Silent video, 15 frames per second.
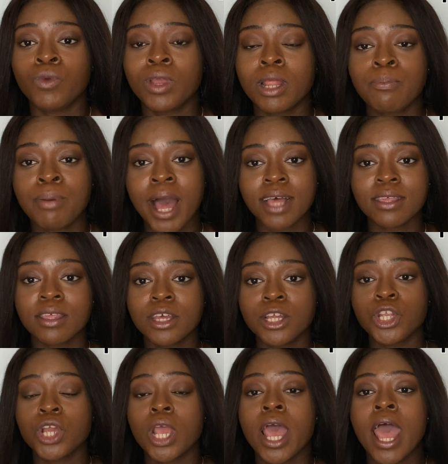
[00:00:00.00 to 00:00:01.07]
read a
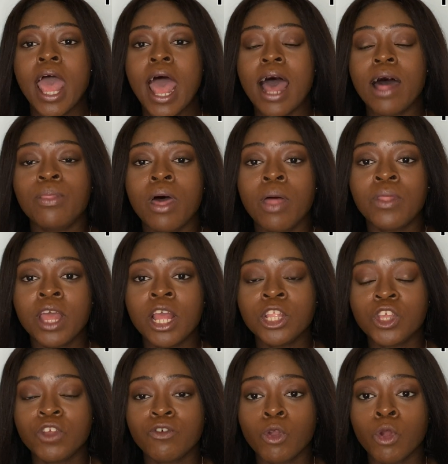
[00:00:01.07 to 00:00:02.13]
passage and then the
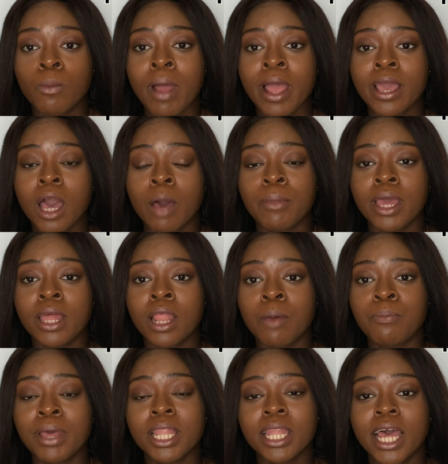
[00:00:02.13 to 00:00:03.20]
interviewer might come in a
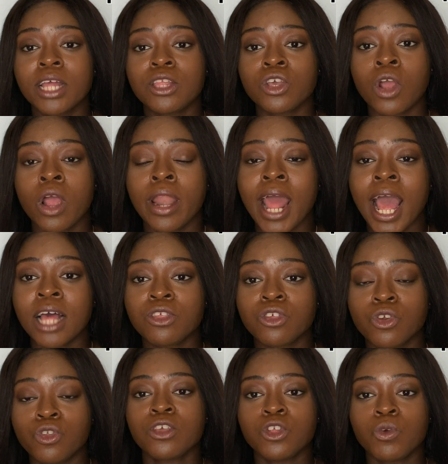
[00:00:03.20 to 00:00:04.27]
bit later and ask
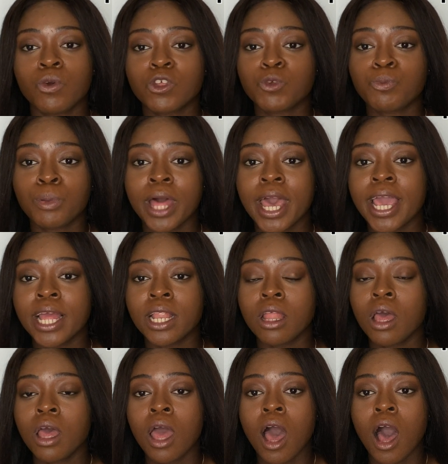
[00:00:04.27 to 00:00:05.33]
you to, to explain
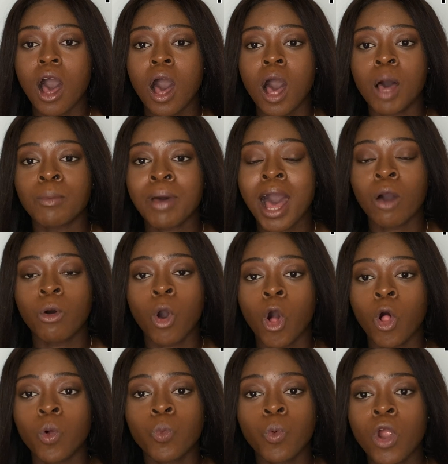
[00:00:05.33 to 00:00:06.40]
um, how it
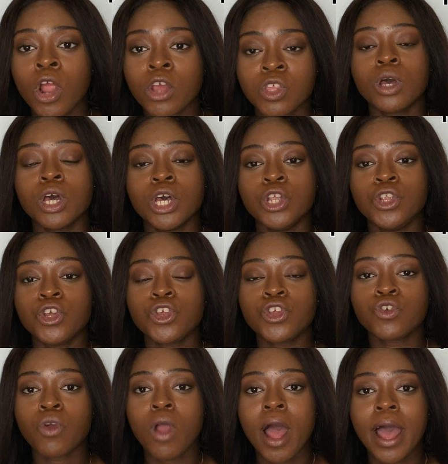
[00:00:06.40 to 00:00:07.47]
all works. So just
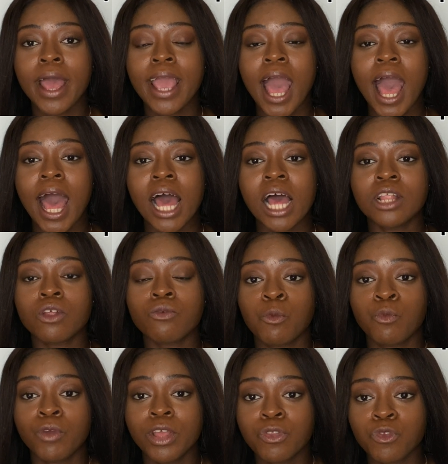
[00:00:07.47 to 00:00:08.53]
try and
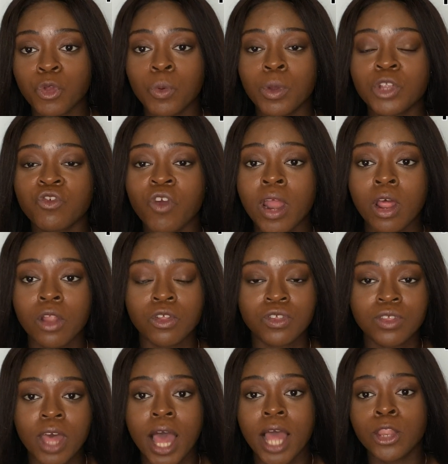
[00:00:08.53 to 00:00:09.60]
read through it, try and
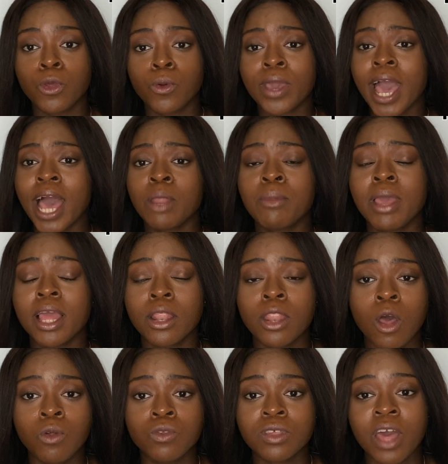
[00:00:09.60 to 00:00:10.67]
understand. You can make
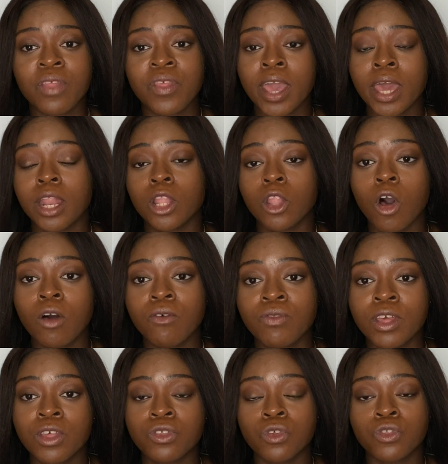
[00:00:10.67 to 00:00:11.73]
notes, I think, in a lot of
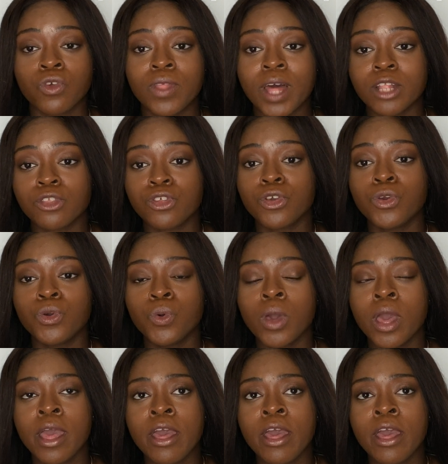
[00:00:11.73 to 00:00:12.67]
these, so do that too.